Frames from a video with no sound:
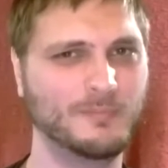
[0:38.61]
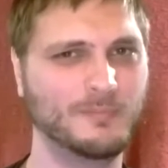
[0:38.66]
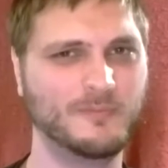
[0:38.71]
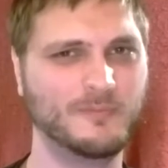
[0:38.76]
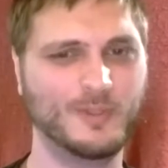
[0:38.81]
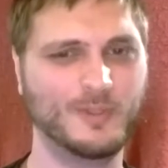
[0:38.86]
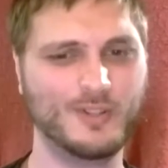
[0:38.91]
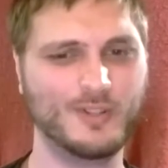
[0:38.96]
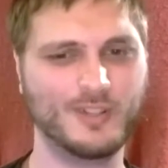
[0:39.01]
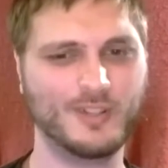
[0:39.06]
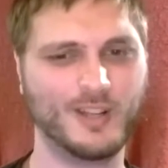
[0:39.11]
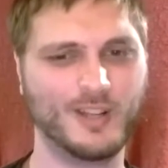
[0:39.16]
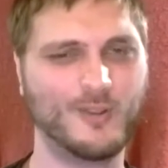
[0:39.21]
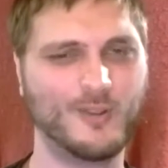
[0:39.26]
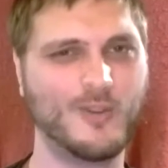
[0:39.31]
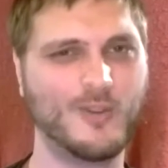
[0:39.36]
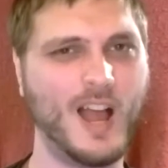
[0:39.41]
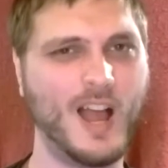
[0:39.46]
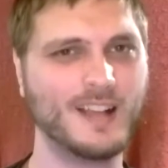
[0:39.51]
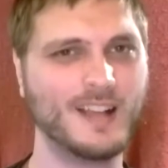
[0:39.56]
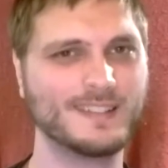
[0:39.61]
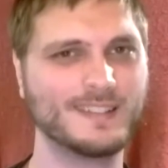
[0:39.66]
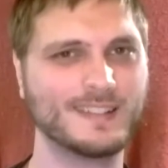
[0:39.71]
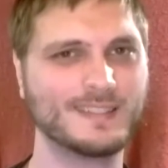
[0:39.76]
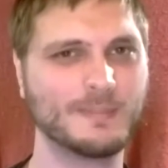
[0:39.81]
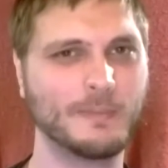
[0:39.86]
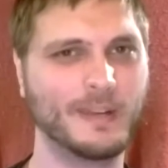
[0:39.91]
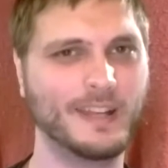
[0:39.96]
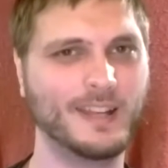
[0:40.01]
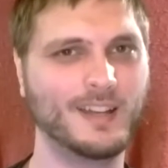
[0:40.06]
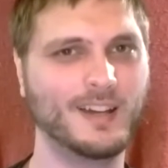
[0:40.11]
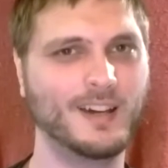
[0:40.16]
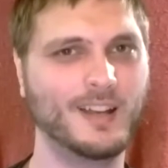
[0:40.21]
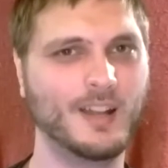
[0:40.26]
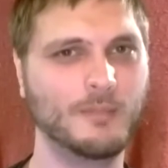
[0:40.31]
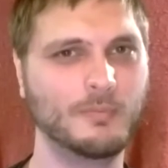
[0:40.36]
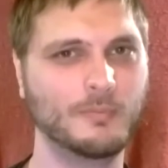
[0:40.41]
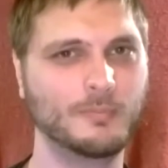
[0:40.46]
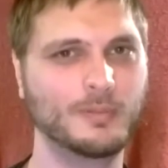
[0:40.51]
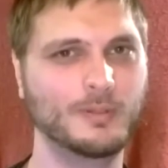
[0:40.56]
version of Crocs that somebody cut
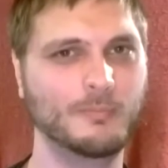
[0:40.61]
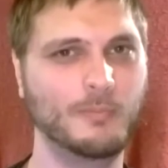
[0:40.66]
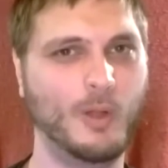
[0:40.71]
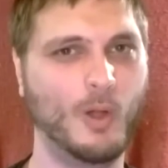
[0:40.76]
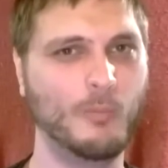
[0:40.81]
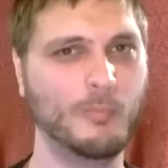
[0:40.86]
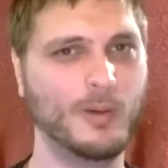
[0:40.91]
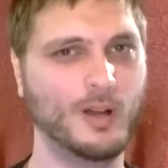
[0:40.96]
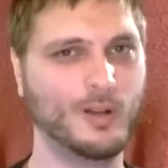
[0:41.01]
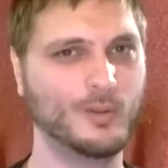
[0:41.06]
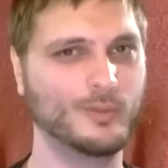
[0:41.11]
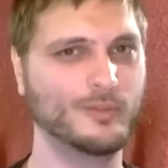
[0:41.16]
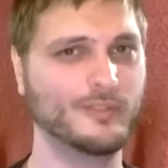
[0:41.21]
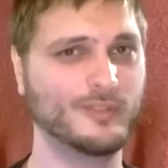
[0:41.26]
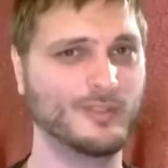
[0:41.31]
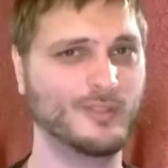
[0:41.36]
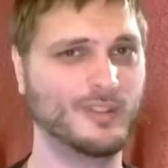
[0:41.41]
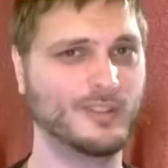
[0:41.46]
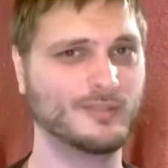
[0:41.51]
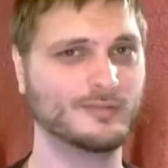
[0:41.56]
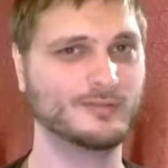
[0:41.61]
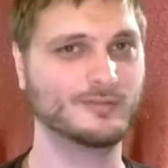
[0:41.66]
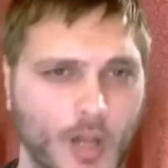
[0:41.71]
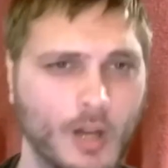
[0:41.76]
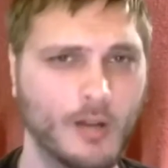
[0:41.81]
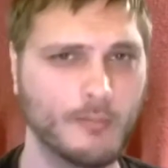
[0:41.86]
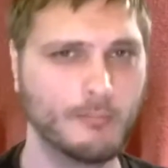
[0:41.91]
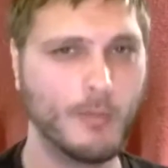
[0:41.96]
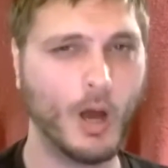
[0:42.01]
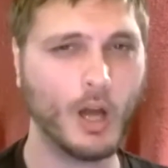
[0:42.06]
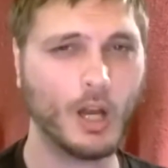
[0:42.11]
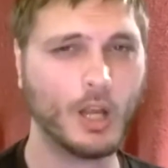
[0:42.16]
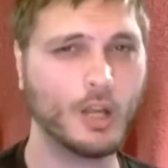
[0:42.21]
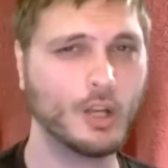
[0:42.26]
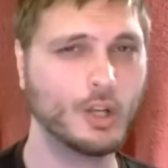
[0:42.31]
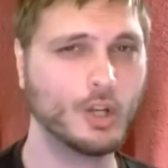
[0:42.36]
up and put belt buckles on. Mark